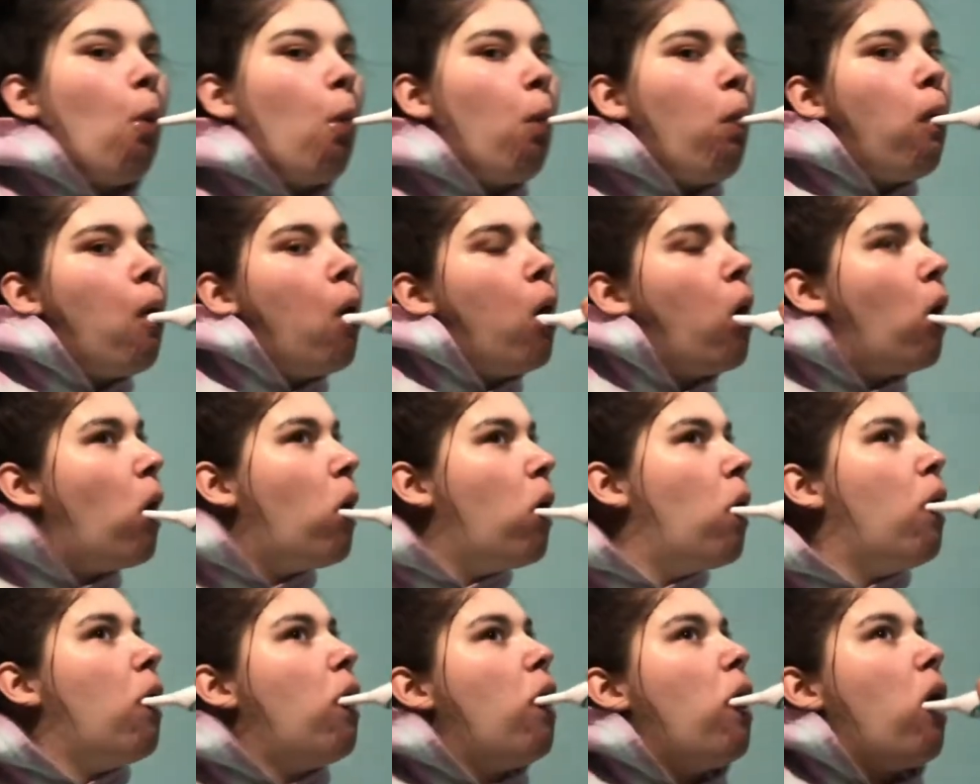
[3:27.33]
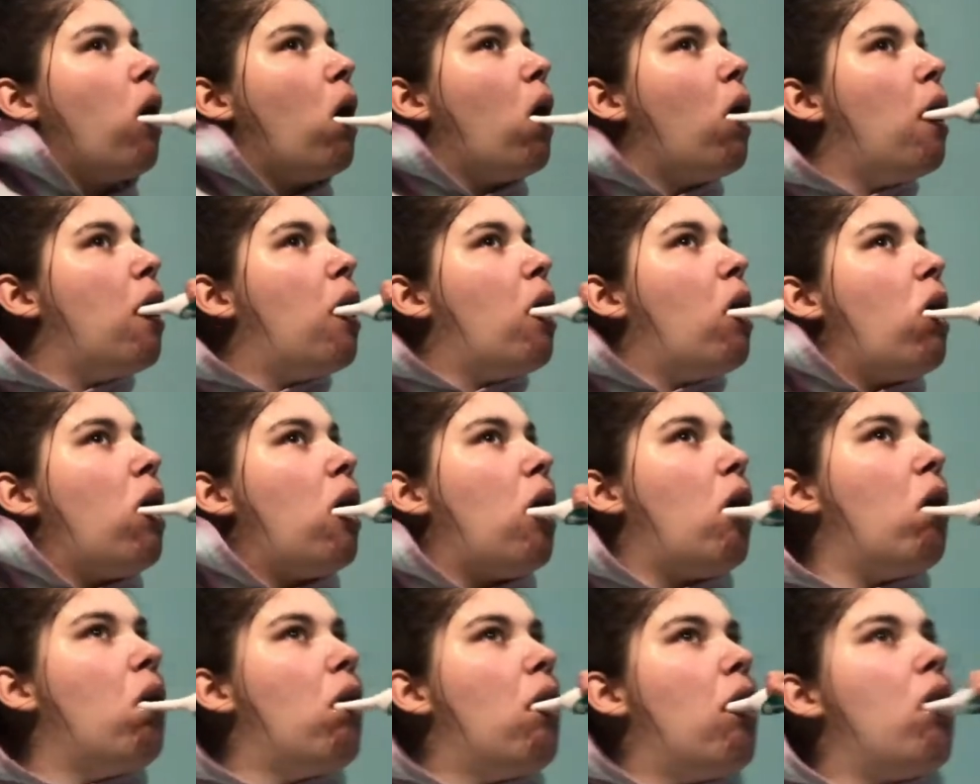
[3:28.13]
dance party to make
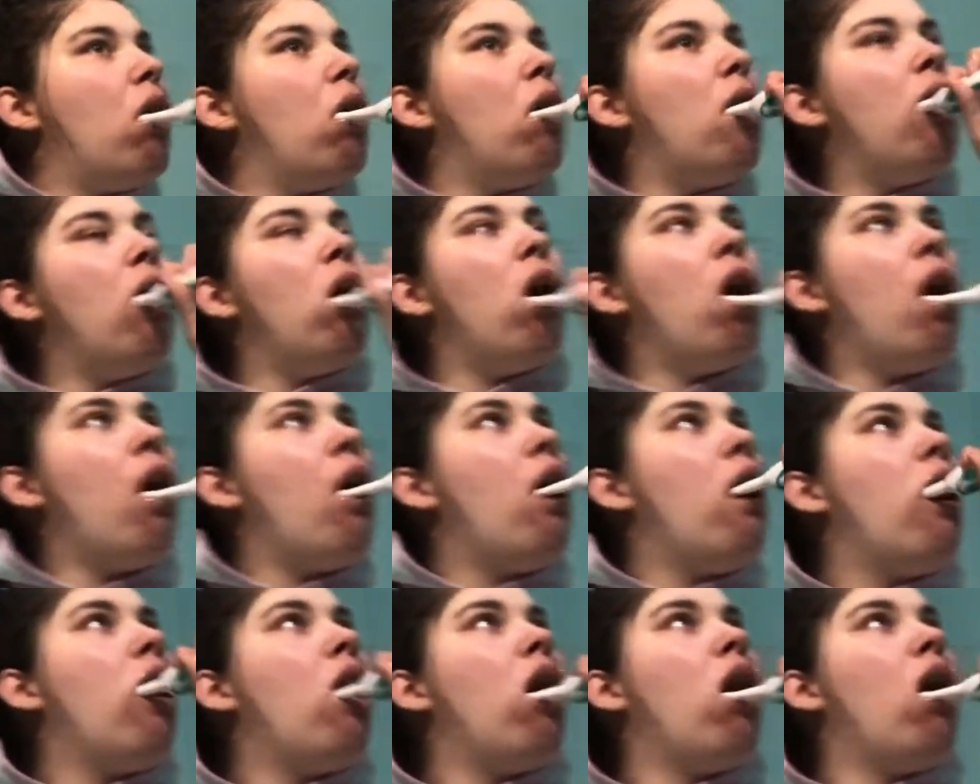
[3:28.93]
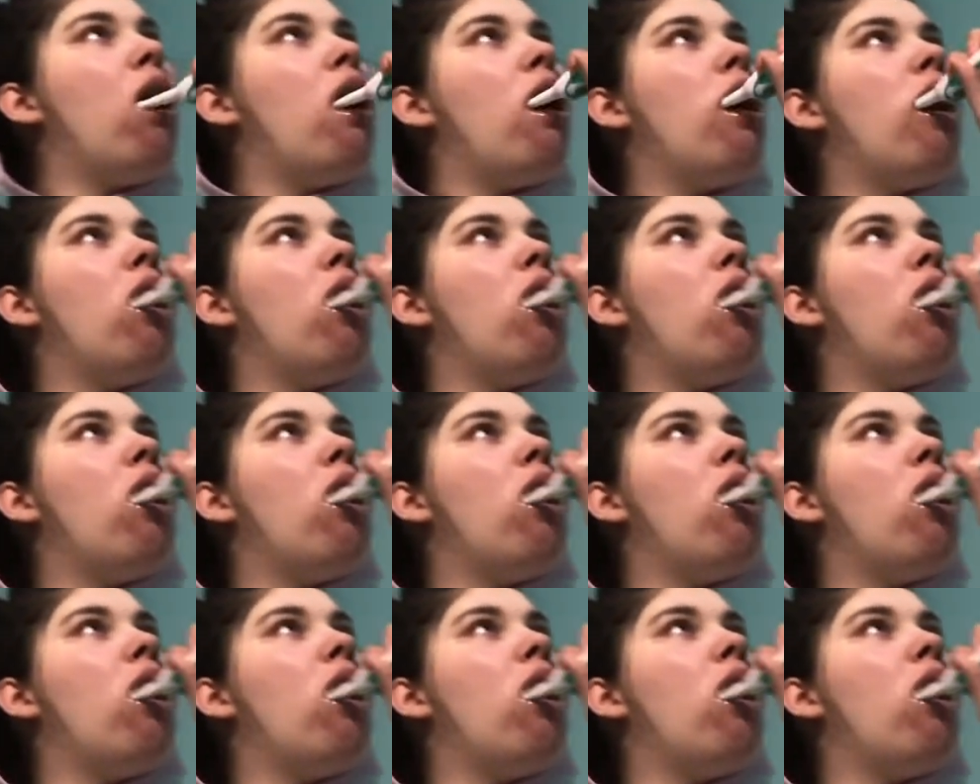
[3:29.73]
it go by faster.